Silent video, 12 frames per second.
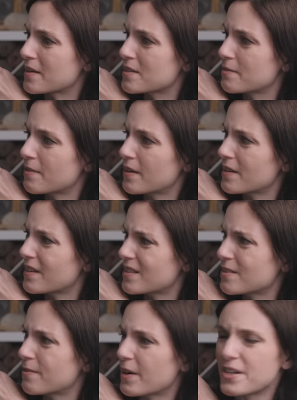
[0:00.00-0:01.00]
It's a, it's
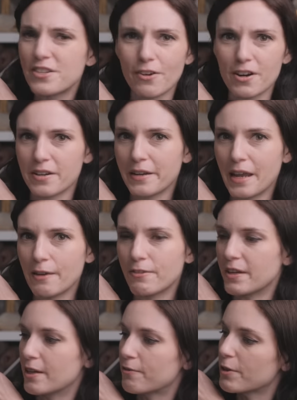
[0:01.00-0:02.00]
a very dark
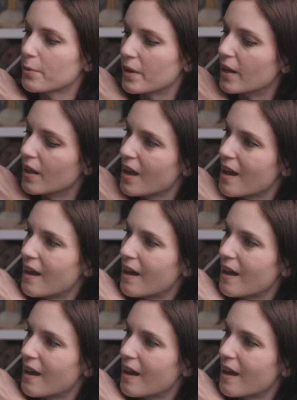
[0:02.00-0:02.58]
navy, if you will.